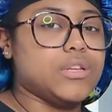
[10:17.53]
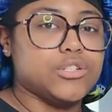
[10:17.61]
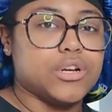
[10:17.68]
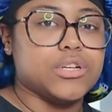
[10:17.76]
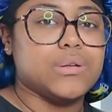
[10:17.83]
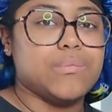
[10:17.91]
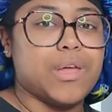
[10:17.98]

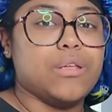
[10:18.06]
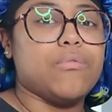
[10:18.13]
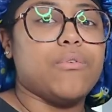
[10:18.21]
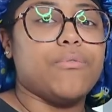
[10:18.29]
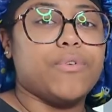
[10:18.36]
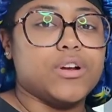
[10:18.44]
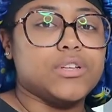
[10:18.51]
instruction
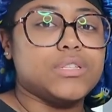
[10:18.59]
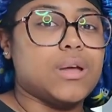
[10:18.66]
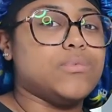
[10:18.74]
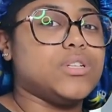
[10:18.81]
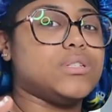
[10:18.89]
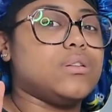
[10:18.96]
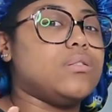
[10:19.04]
manual first.
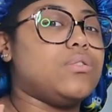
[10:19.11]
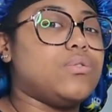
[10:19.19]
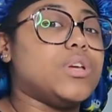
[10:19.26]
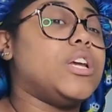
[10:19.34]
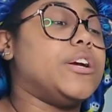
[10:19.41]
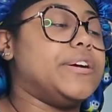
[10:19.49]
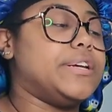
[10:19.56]
I'm just a little
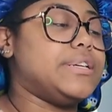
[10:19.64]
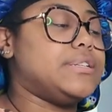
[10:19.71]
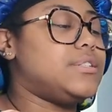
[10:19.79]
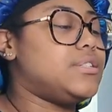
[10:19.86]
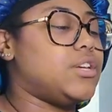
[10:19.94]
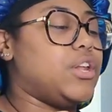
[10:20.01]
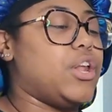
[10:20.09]
curious
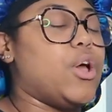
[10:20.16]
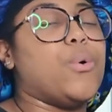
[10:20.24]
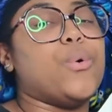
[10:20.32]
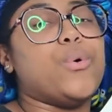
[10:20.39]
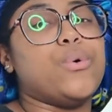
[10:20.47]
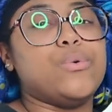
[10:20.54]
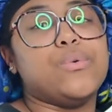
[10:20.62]
to
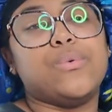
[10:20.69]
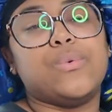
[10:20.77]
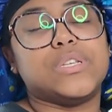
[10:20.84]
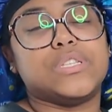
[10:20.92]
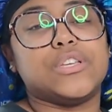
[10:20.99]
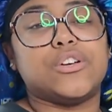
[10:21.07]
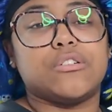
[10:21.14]
know who
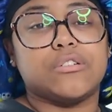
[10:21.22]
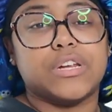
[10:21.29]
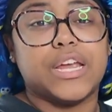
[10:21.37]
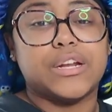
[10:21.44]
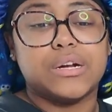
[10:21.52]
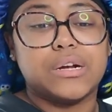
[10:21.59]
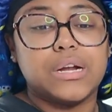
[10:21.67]
was the
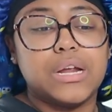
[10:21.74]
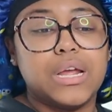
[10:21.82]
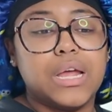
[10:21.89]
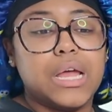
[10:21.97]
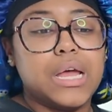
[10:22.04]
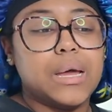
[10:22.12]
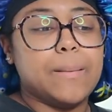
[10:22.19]
creator
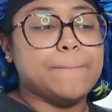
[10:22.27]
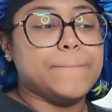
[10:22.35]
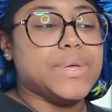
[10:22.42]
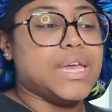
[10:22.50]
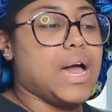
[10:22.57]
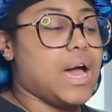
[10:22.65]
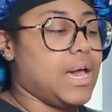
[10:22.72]

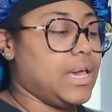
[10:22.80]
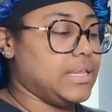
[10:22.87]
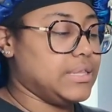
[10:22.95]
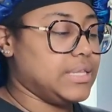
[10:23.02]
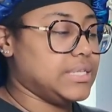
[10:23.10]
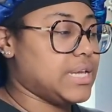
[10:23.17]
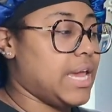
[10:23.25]

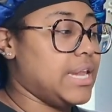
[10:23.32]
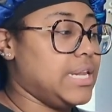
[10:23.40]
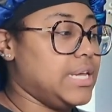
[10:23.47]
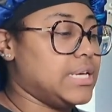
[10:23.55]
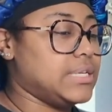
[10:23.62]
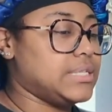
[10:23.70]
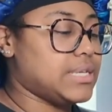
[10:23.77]
behind this idea
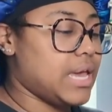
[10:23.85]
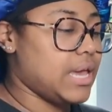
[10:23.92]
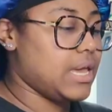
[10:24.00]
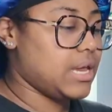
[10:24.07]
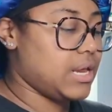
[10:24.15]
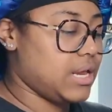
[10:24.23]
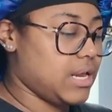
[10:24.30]

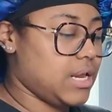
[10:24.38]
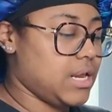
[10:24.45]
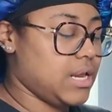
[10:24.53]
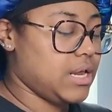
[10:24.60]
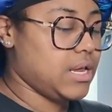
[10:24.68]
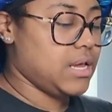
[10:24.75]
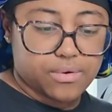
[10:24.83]
set.
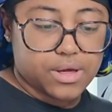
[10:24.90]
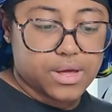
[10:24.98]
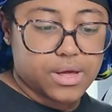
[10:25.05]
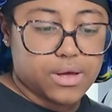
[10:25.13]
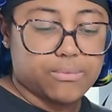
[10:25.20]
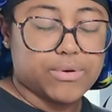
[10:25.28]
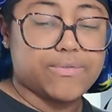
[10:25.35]

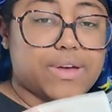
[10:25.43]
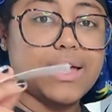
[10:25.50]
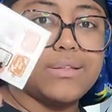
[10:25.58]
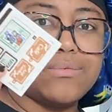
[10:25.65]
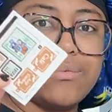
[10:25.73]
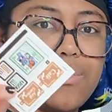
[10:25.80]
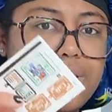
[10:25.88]
We've
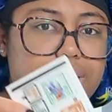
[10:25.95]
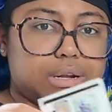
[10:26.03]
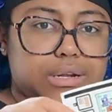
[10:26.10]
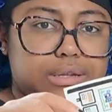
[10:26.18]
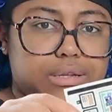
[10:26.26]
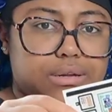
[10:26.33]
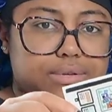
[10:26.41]
got one
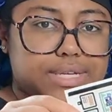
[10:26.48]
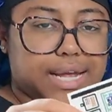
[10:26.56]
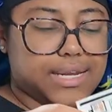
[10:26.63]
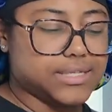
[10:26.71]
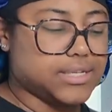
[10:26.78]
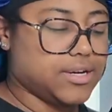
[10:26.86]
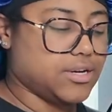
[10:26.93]
little
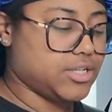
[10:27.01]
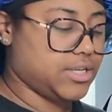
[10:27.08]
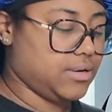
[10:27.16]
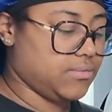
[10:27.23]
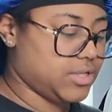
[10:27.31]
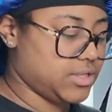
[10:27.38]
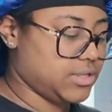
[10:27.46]
tiny sticker
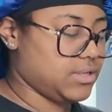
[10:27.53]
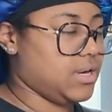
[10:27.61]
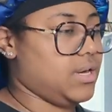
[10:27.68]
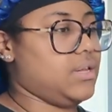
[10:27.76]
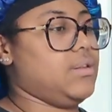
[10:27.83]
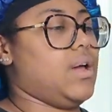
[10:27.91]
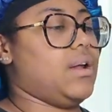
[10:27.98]
sheet, which is
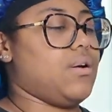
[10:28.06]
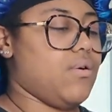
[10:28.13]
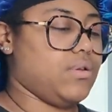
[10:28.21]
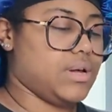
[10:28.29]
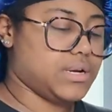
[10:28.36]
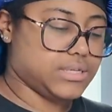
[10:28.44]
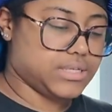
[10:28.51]
good. Not a whole
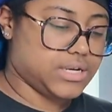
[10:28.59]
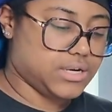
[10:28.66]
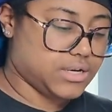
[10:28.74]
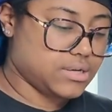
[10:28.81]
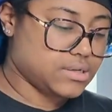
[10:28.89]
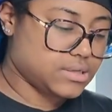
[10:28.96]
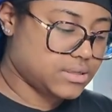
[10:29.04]
lot of
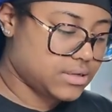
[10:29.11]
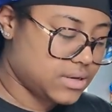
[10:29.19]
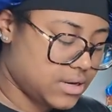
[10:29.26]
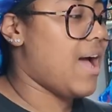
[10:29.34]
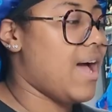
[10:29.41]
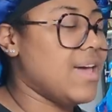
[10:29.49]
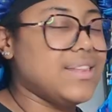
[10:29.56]
stickers.
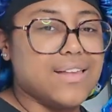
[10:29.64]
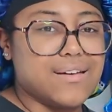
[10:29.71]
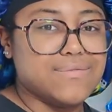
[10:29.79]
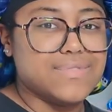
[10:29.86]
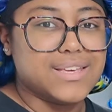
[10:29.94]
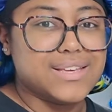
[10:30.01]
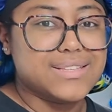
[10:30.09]
I
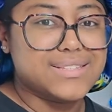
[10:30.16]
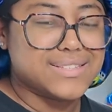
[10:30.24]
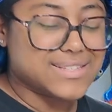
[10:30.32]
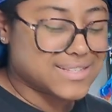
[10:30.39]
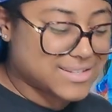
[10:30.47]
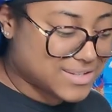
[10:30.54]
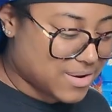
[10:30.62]
love this.
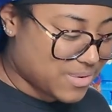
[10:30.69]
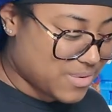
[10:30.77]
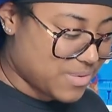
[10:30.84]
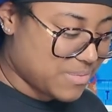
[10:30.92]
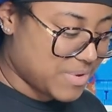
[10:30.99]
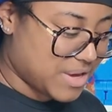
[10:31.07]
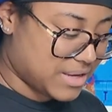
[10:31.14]
This is so
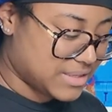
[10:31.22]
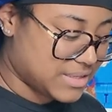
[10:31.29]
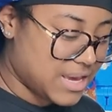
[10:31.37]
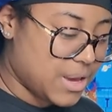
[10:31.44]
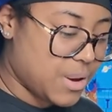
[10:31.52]
cool because